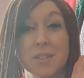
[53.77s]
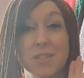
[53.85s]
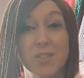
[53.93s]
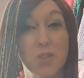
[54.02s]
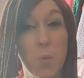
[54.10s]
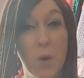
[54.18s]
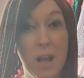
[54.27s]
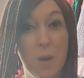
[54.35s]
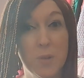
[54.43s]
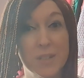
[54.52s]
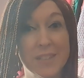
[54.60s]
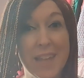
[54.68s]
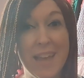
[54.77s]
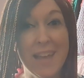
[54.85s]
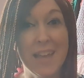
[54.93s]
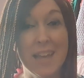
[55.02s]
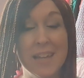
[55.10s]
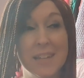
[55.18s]
So what I will
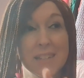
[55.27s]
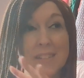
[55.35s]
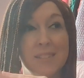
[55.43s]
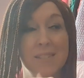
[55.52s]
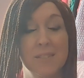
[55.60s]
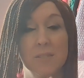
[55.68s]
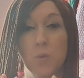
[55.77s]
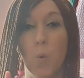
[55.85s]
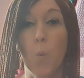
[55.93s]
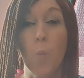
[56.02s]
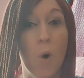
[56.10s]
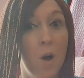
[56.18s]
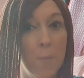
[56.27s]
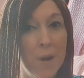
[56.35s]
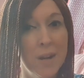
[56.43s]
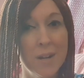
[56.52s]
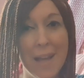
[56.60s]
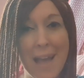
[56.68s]
say is
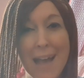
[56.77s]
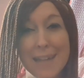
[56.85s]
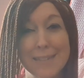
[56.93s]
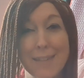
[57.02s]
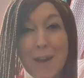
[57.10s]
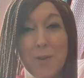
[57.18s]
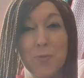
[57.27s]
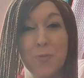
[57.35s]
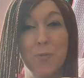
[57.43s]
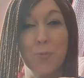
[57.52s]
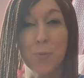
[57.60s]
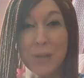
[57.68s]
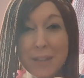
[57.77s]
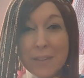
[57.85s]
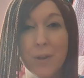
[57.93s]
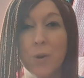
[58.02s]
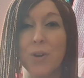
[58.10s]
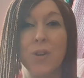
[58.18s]
Walmart has gotten
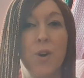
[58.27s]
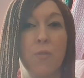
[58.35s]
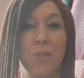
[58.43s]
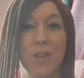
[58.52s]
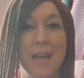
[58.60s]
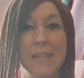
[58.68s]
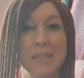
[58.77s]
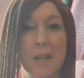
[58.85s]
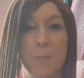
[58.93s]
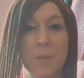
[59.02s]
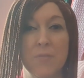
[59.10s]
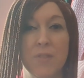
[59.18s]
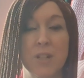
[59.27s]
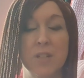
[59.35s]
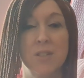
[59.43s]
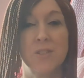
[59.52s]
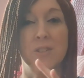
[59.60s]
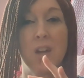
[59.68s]
really good over the last couple of
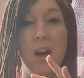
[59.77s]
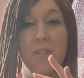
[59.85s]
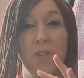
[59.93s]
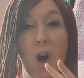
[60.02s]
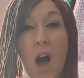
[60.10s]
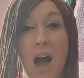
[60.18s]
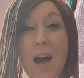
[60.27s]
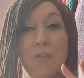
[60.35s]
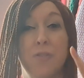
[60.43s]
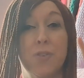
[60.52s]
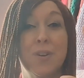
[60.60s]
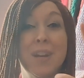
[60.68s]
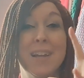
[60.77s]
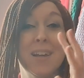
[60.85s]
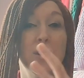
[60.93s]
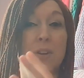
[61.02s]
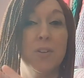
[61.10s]
years of offering